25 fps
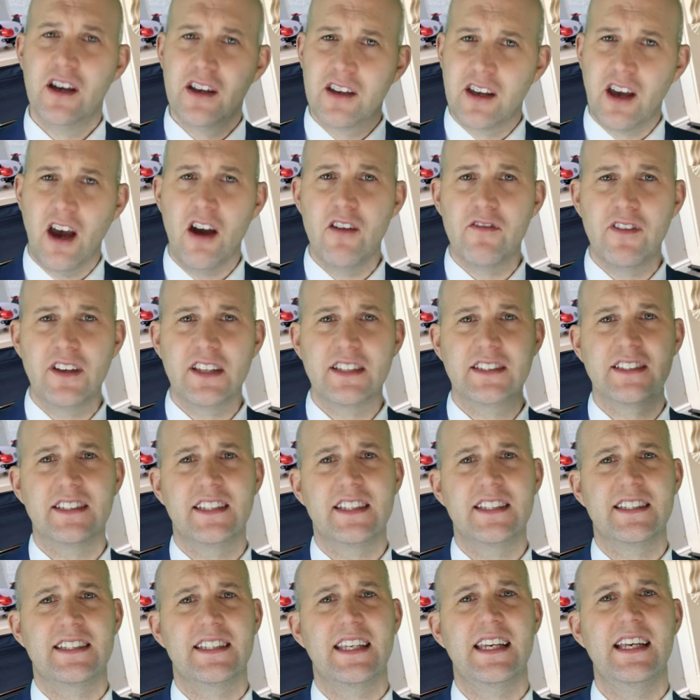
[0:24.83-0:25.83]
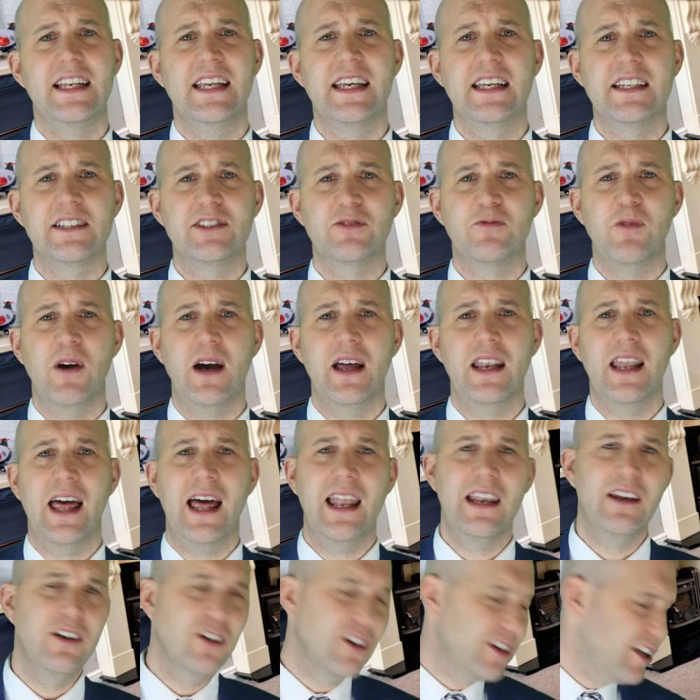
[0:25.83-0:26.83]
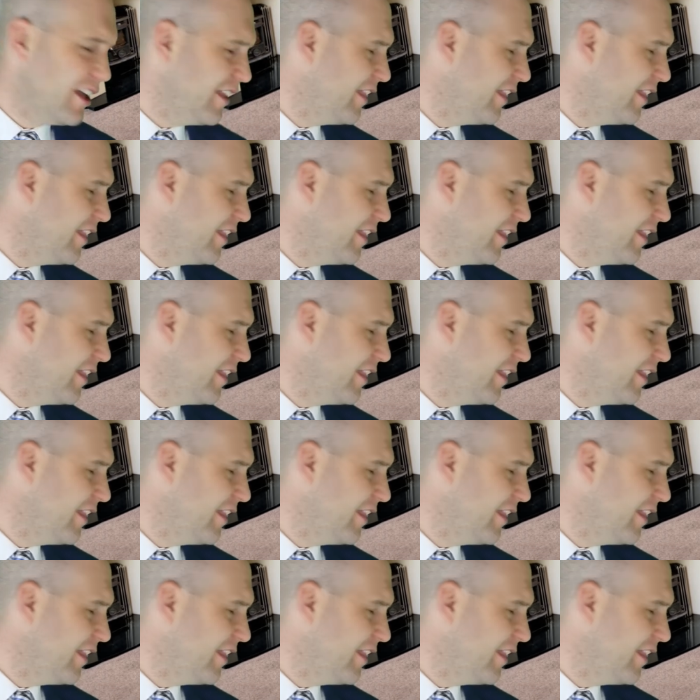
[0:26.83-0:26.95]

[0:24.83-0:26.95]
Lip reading: coving to the ceiling as well, and look